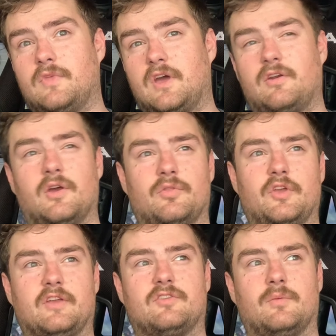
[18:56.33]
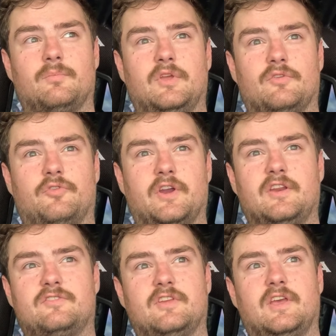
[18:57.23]
I don't know, think of something either funny
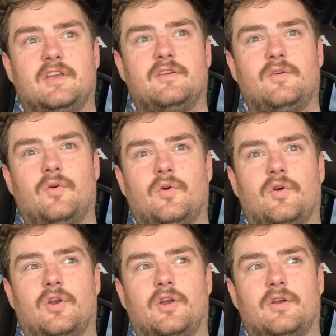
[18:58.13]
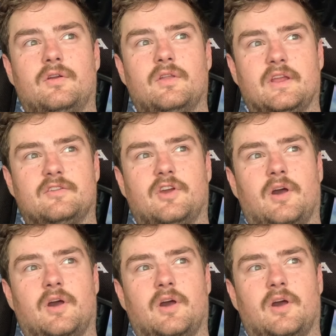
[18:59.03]
to say or to